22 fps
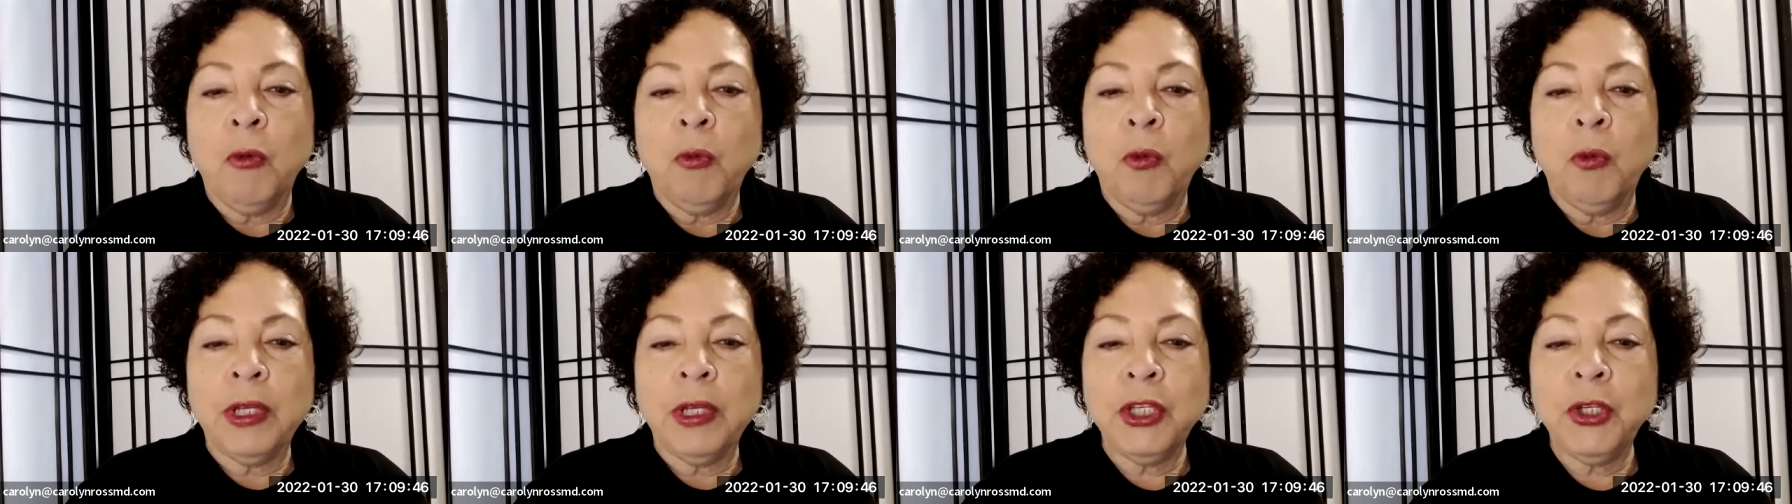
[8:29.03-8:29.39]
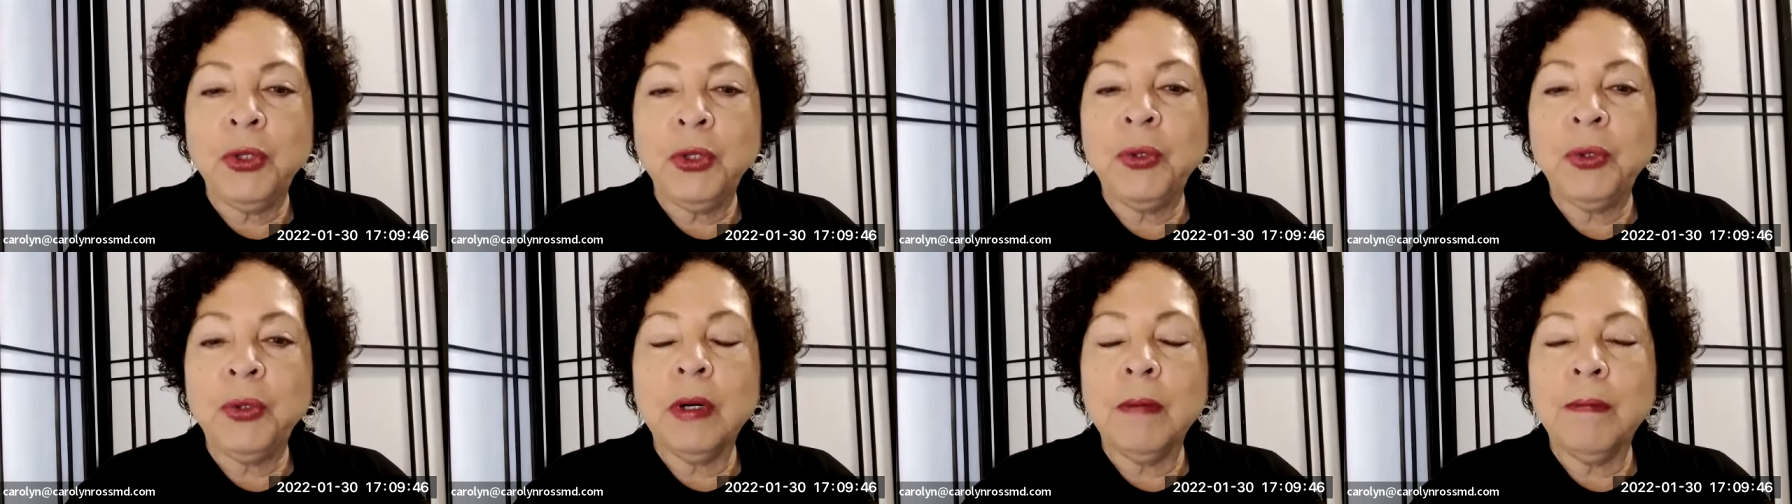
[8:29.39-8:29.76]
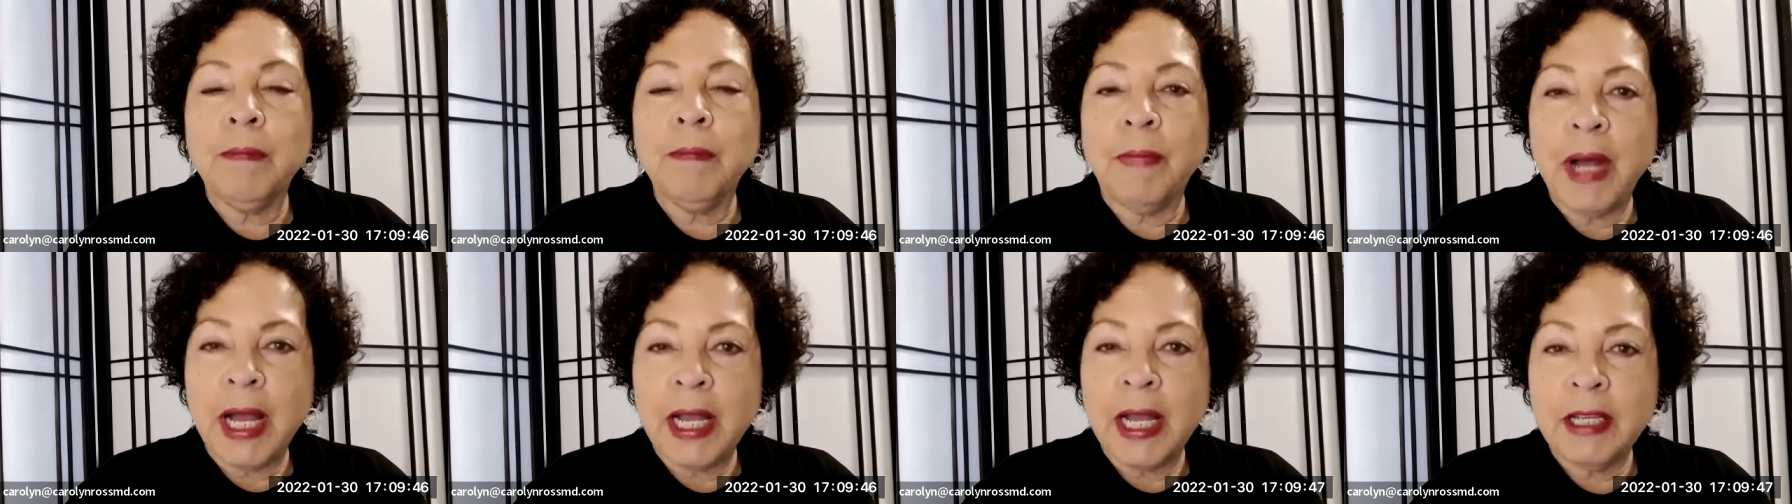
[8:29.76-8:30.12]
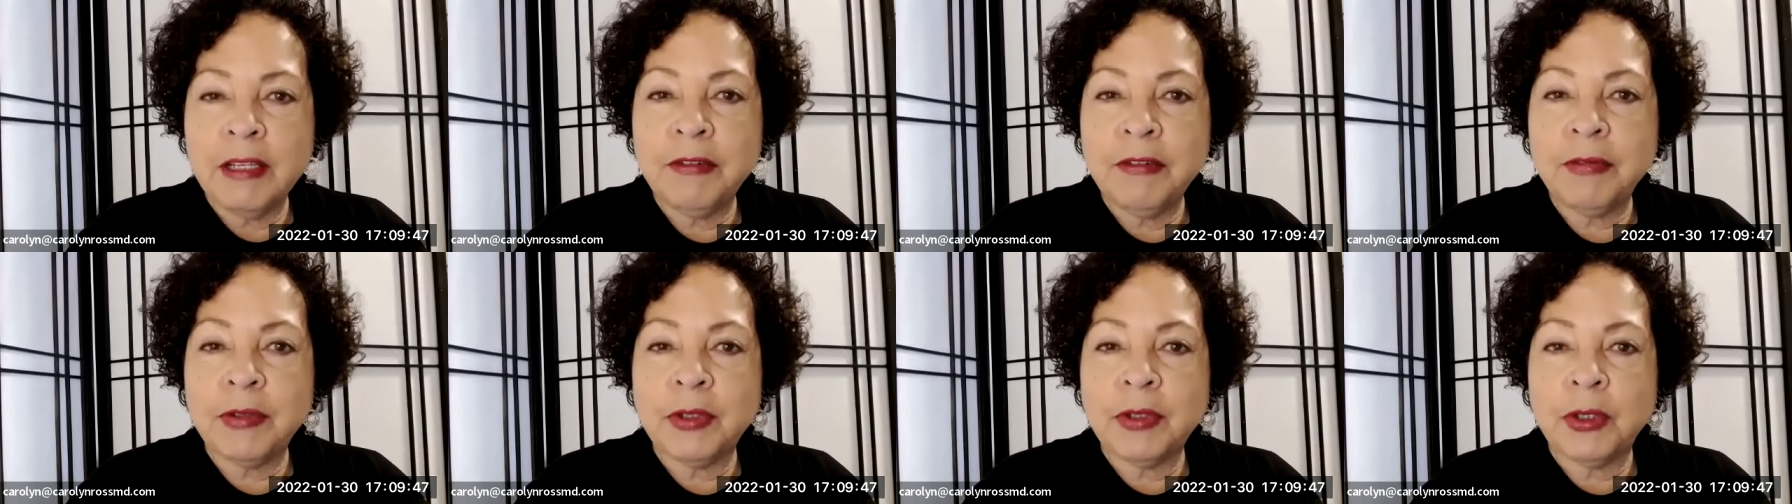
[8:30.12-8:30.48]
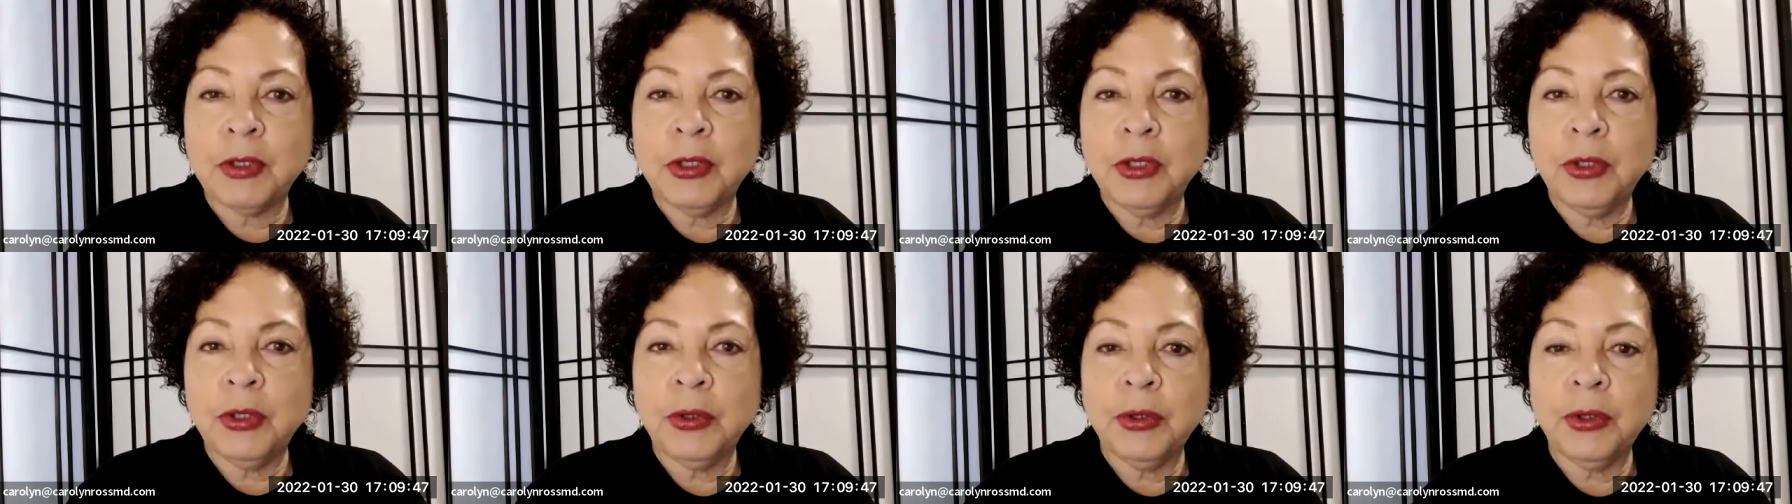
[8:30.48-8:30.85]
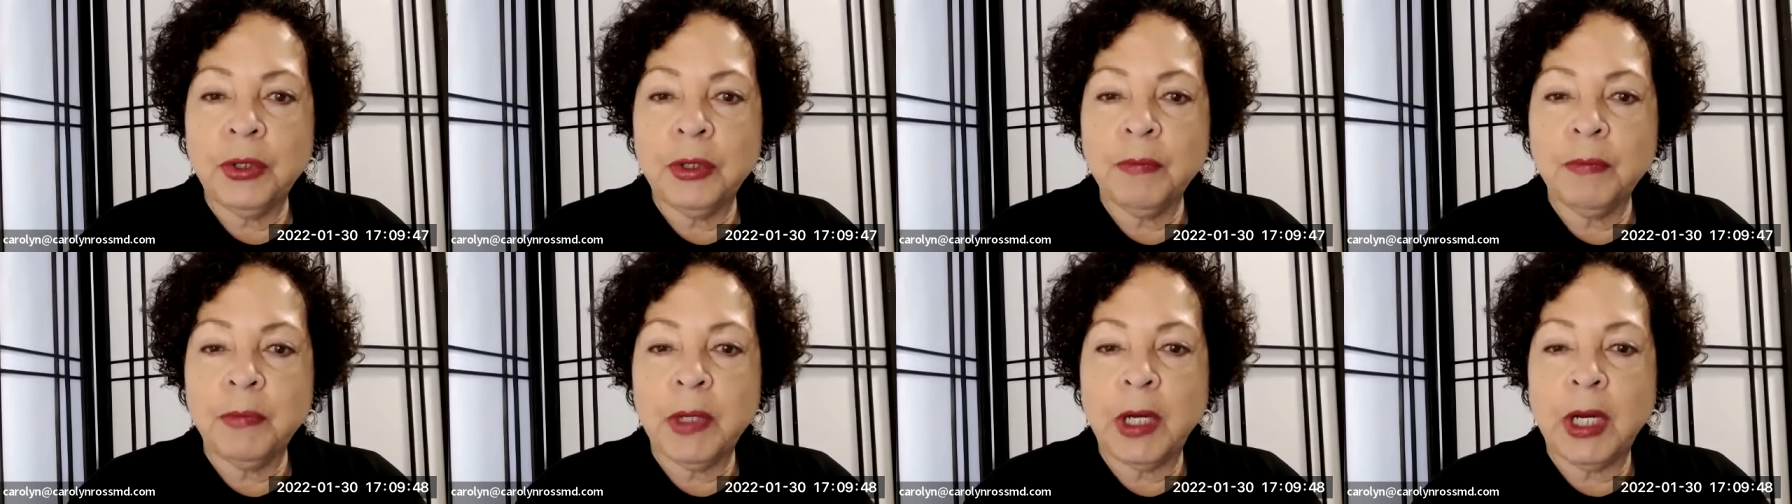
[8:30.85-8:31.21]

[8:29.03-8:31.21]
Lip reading: When you are mindful, you're